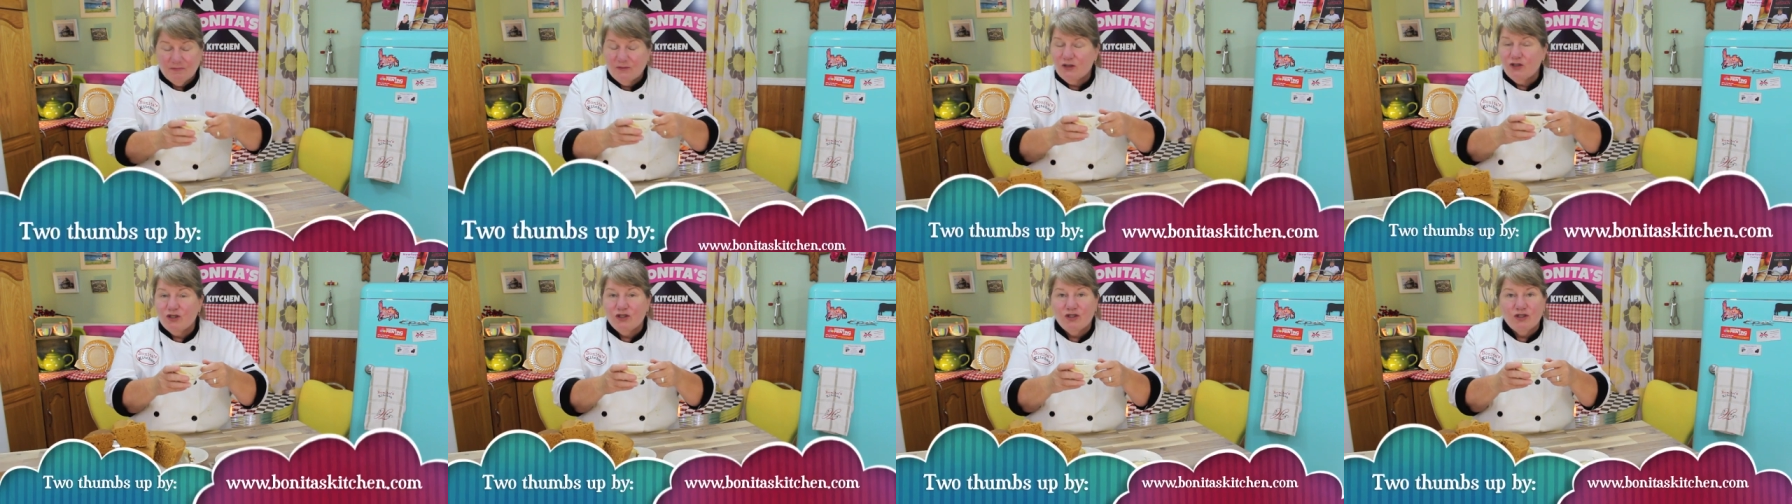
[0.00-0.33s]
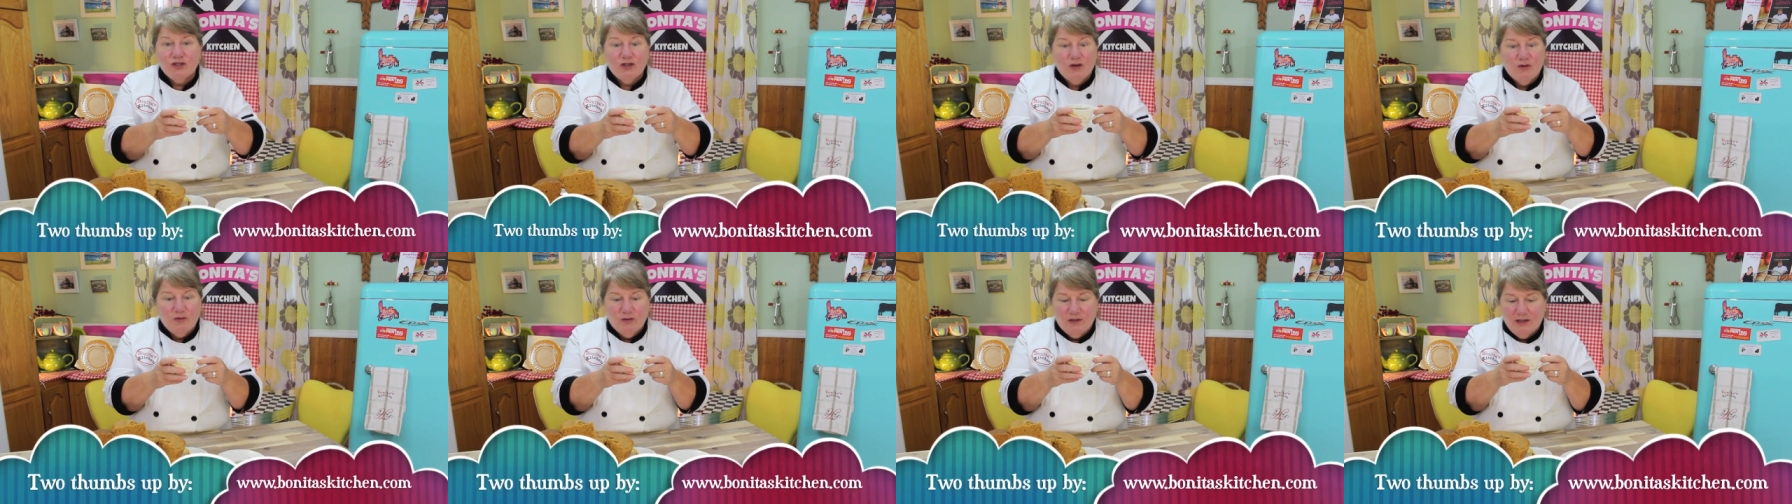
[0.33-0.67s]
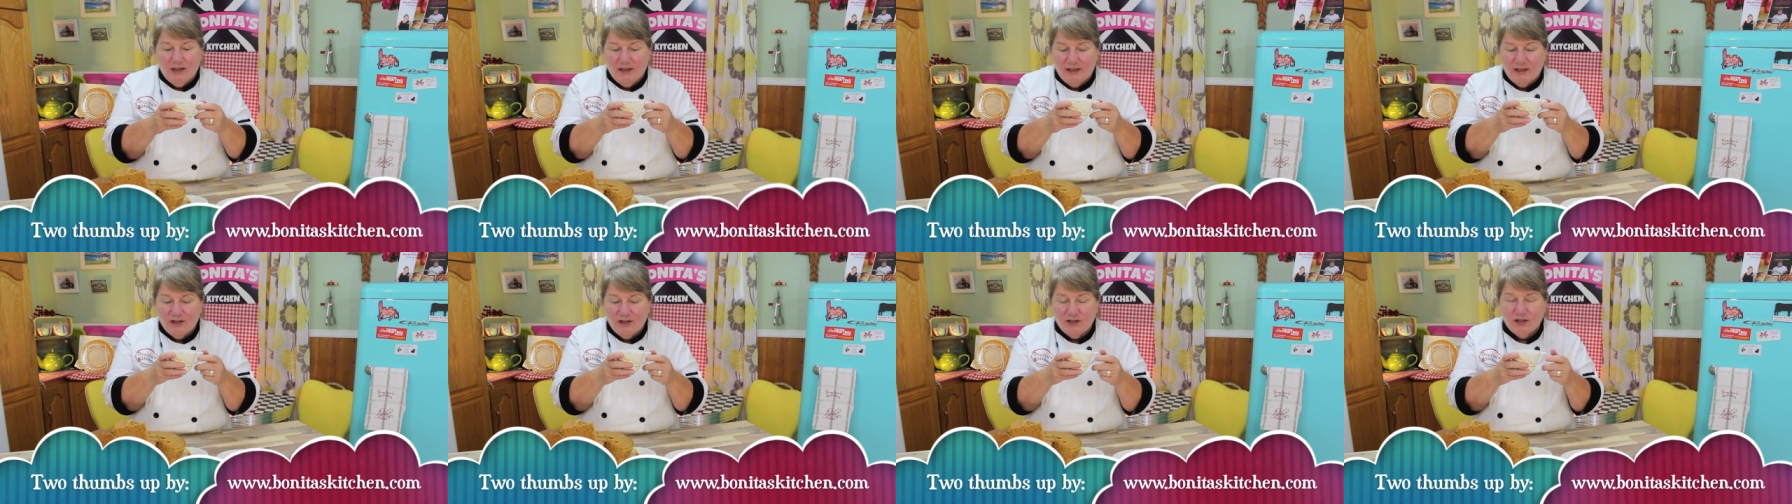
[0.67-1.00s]
So
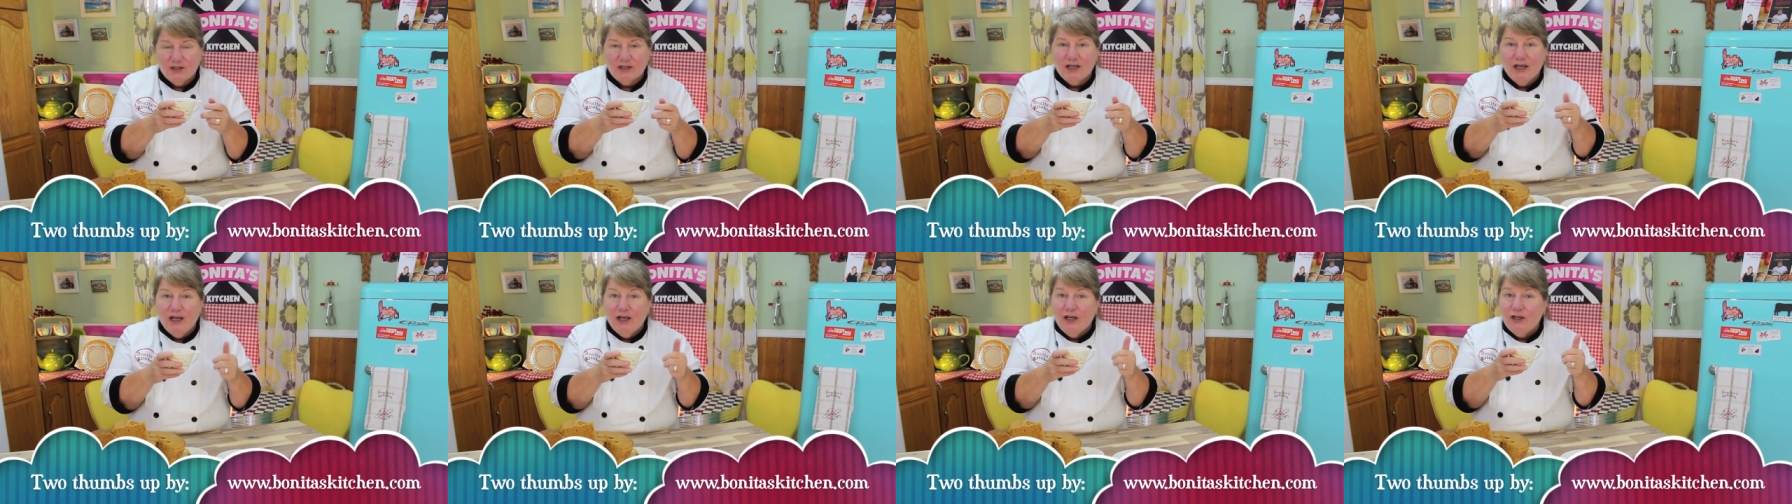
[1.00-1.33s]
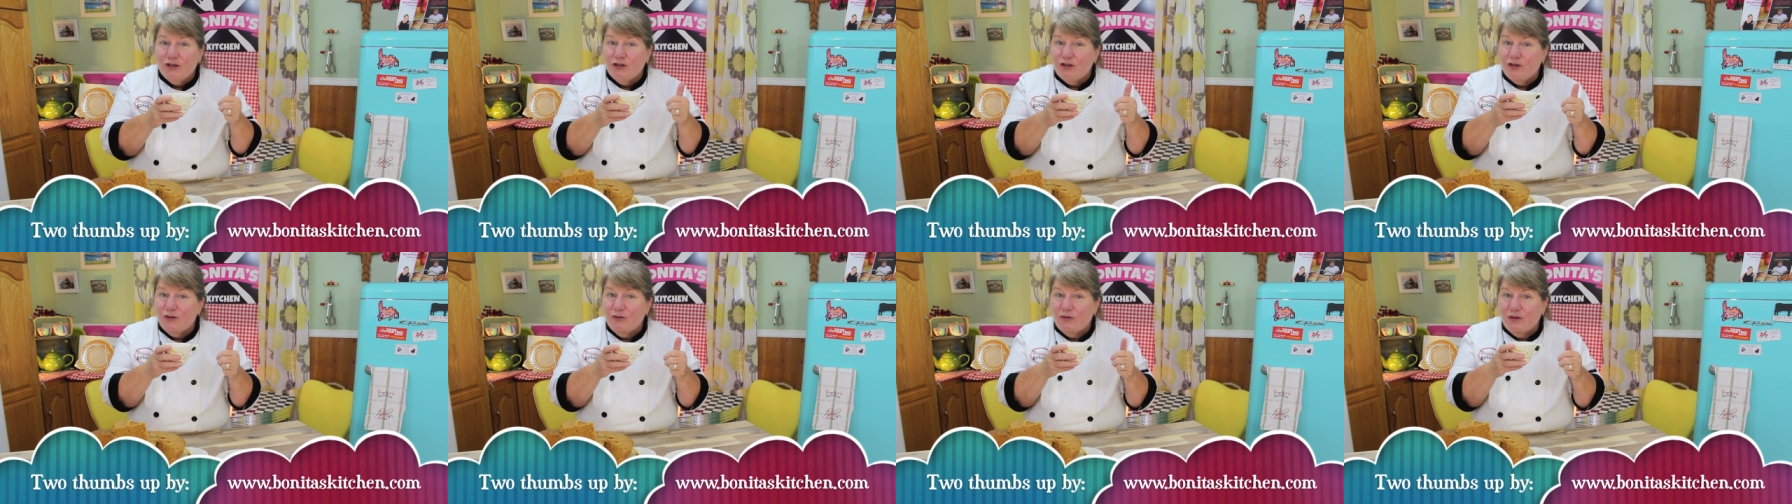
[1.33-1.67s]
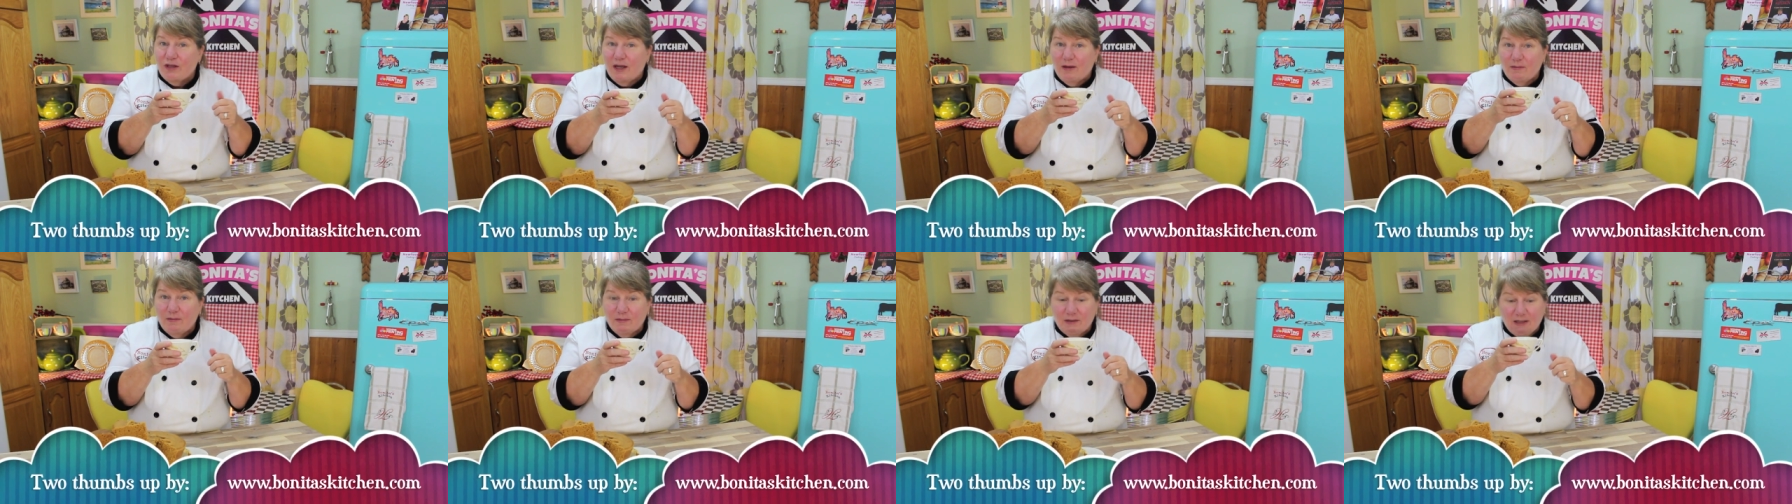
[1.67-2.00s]
delicious. Two
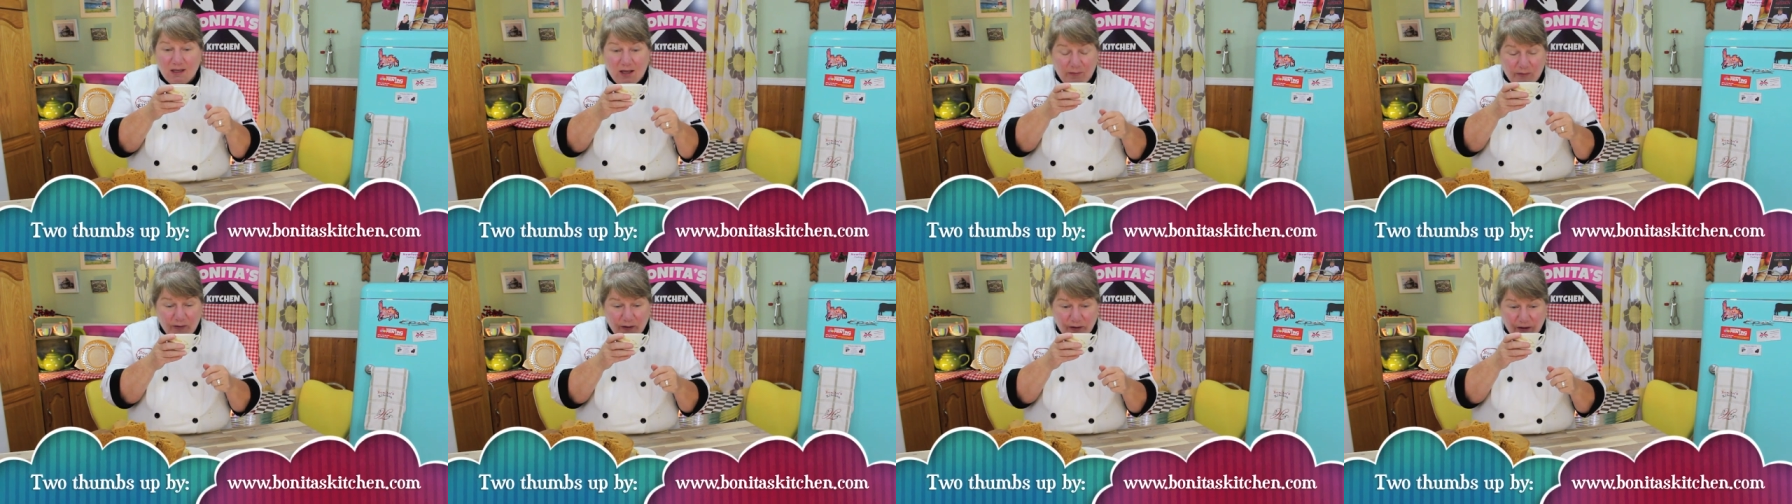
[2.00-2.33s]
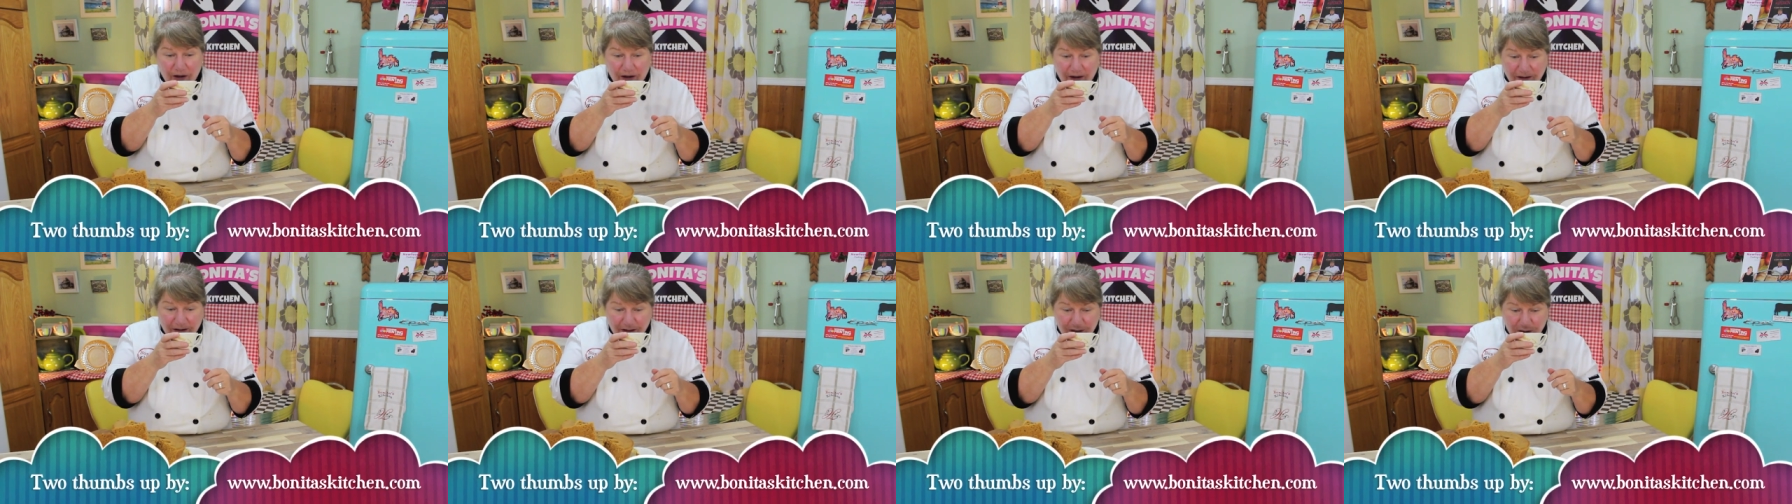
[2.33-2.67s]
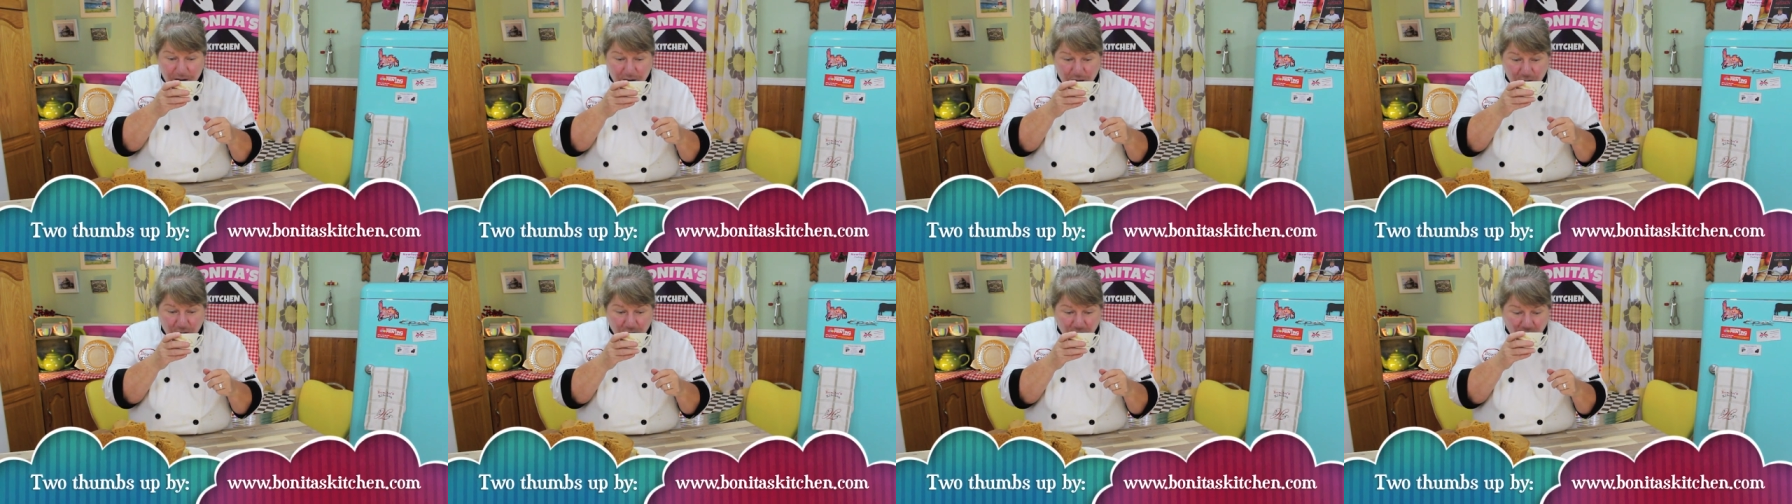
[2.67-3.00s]
thumbs up, you
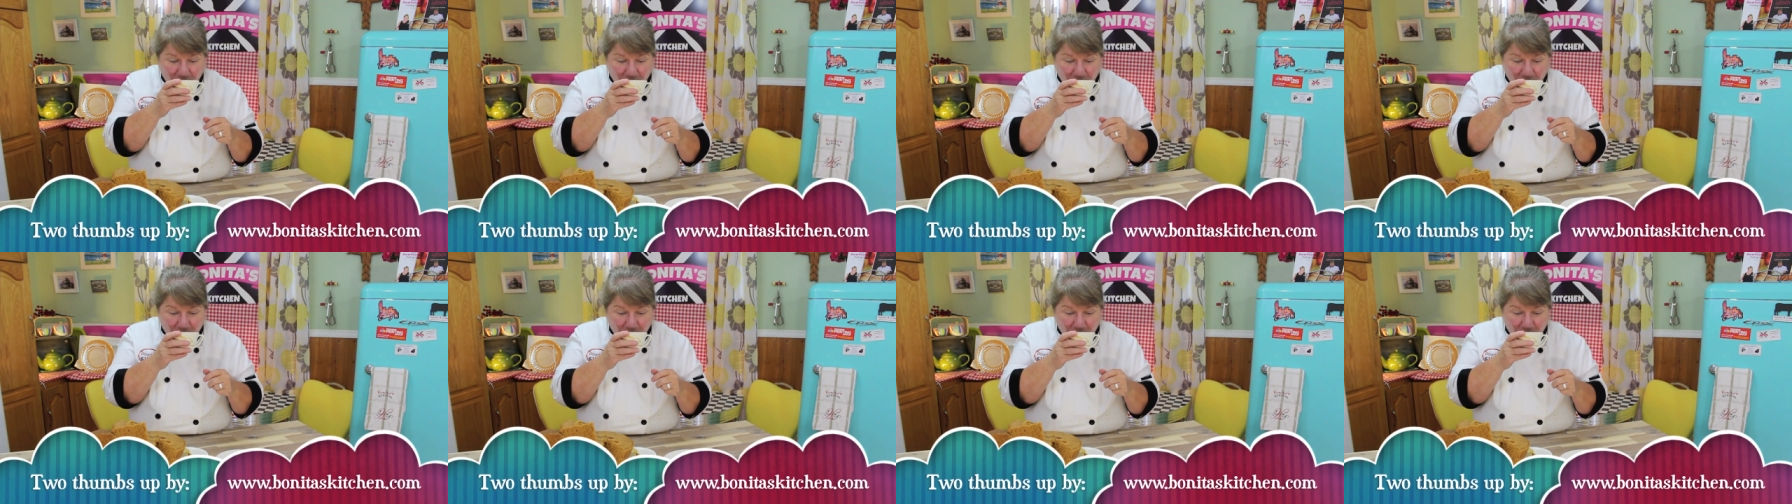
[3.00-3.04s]
guys.